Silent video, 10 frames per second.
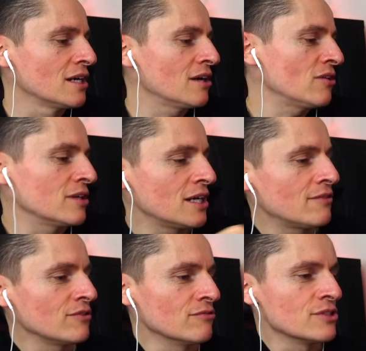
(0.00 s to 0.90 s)
Oh, and I
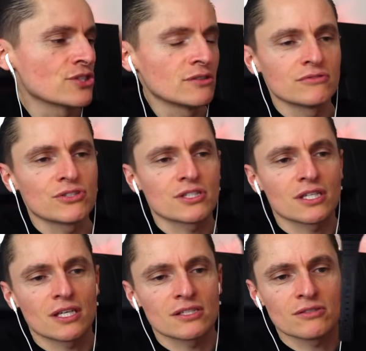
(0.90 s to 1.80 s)
have the original, just in
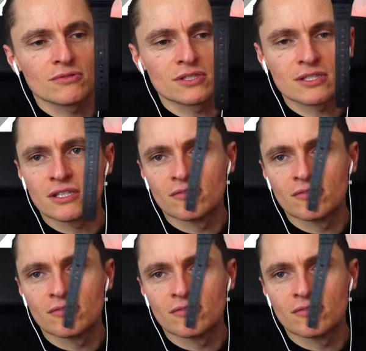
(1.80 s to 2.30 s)
case you want to see the